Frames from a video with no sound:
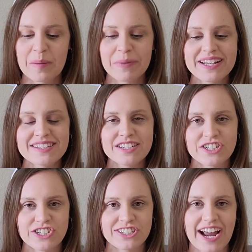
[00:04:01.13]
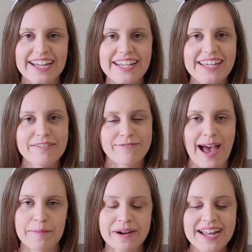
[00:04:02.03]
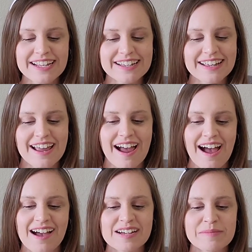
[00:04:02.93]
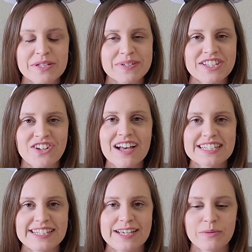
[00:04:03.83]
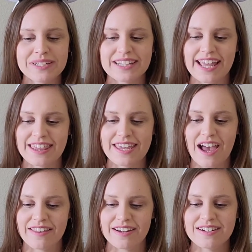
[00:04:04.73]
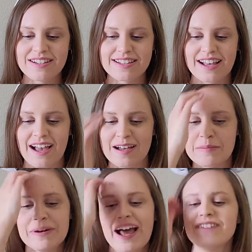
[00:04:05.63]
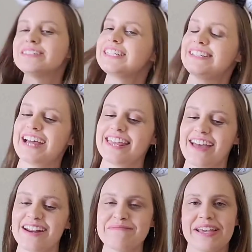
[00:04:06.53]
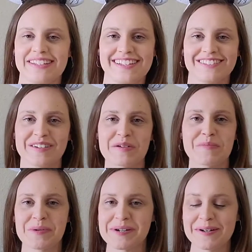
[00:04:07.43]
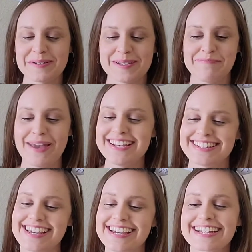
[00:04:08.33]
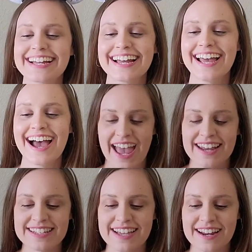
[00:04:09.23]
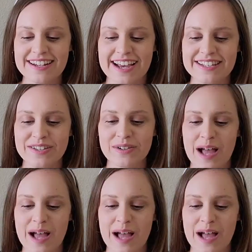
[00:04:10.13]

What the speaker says: but it's a shiny fabric, so it's not sequined like the others, but I really like that. It makes it look more spacey. And it's got a nice little